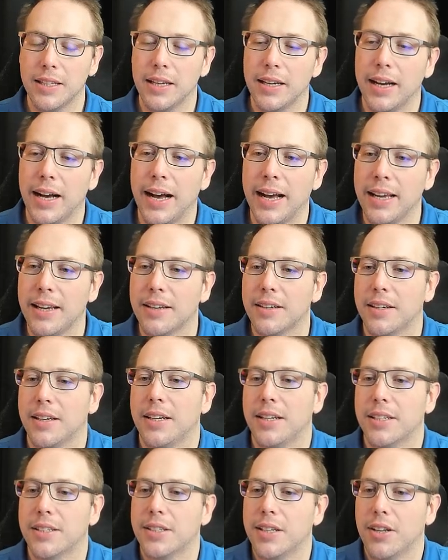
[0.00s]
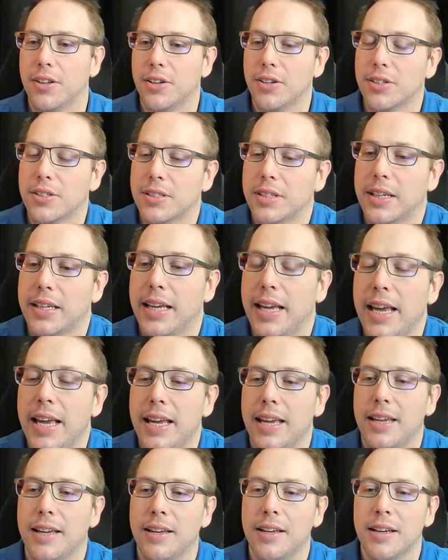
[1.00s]
Ionide is telling us like,
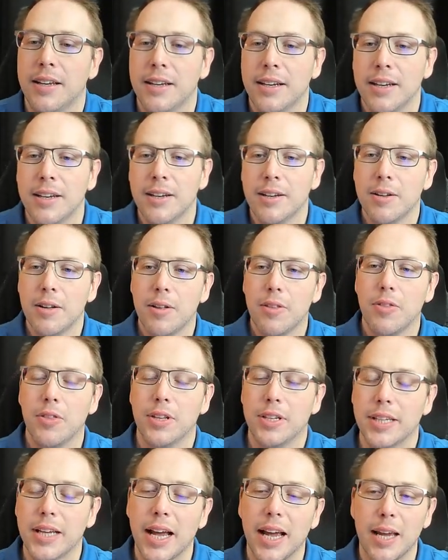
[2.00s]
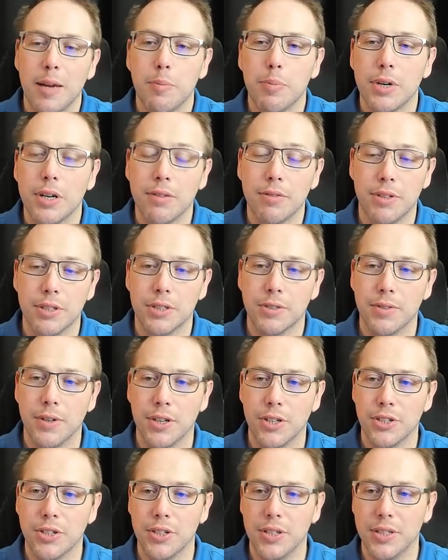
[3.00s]
hey, the type of this
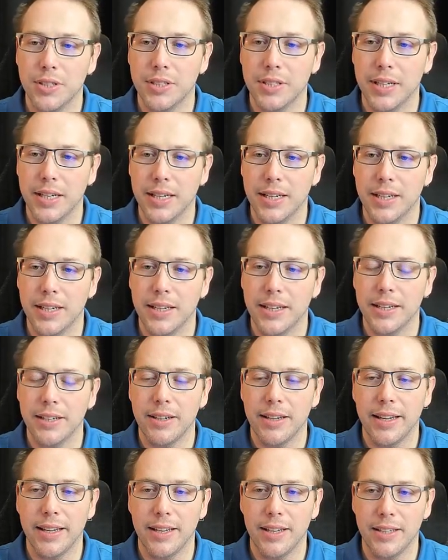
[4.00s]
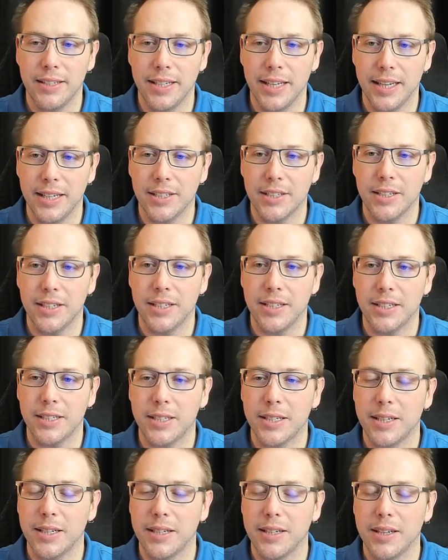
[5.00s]
function is that it takes in
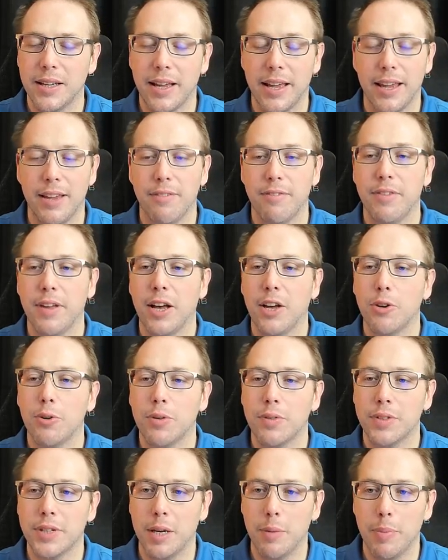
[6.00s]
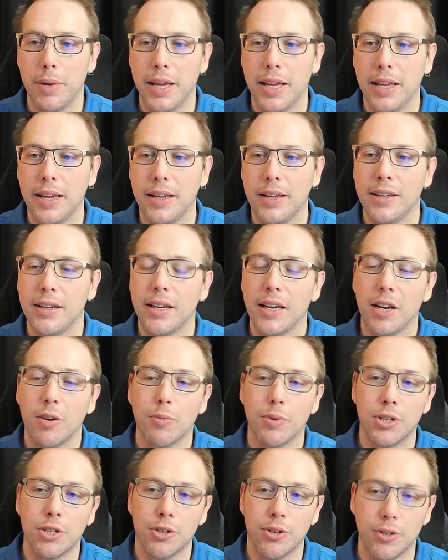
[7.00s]
a value of type A and
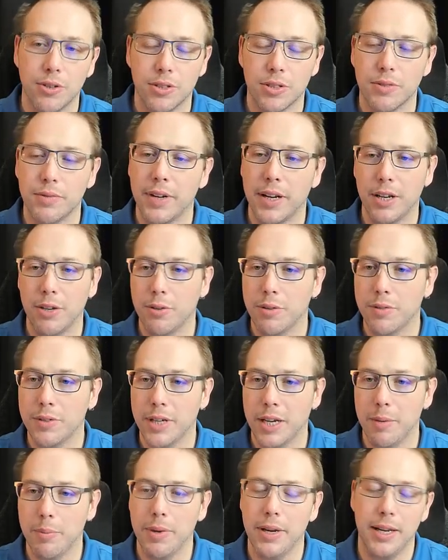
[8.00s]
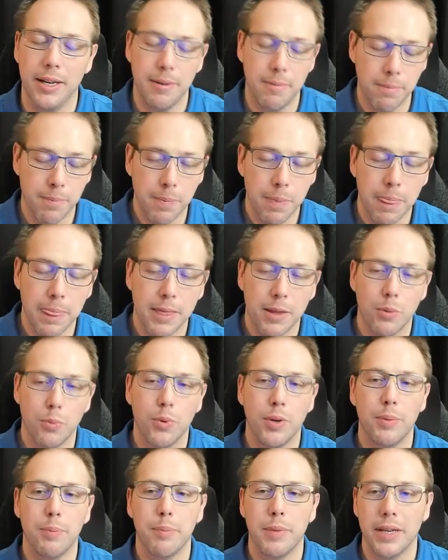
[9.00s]
returns a value of type A.
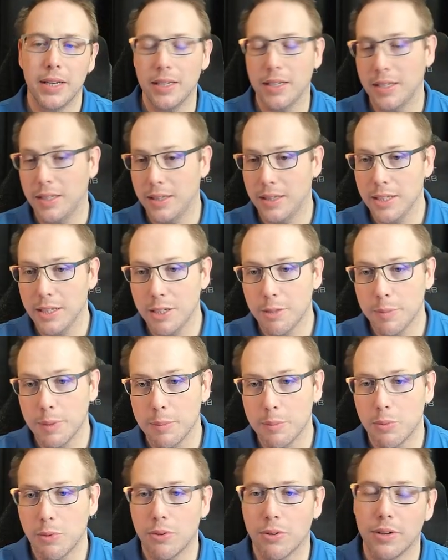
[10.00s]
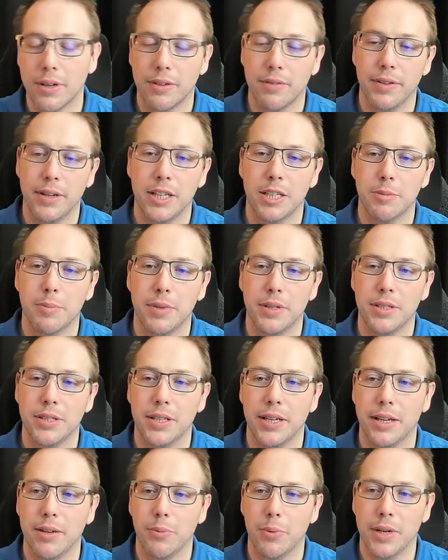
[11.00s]
We made it a little bit more advanced by
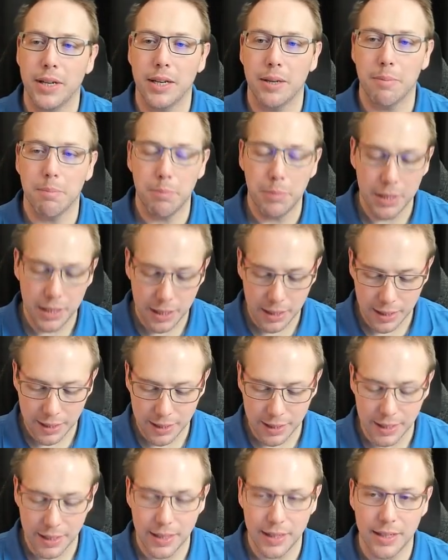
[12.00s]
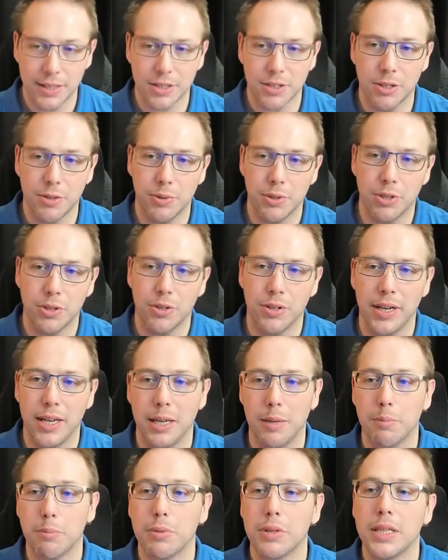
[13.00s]
saying we got a B and it's going to return
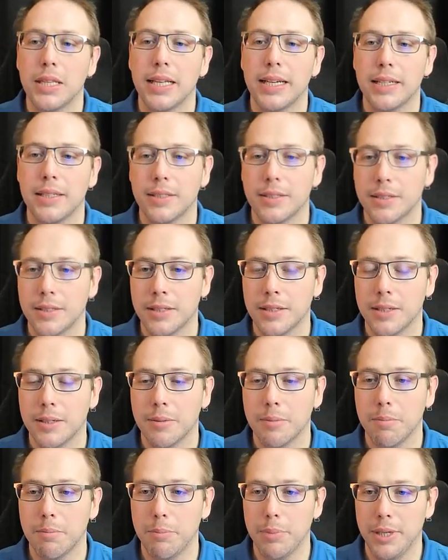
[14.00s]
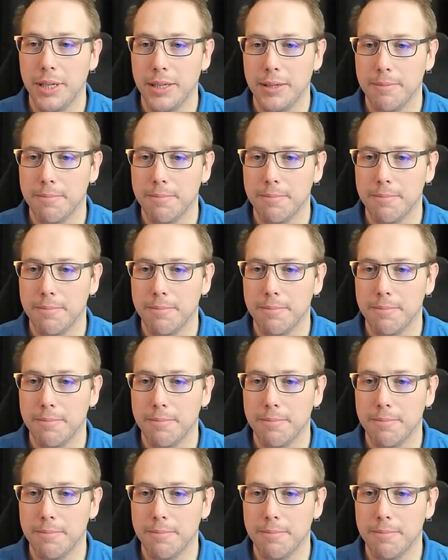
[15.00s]
a plus B.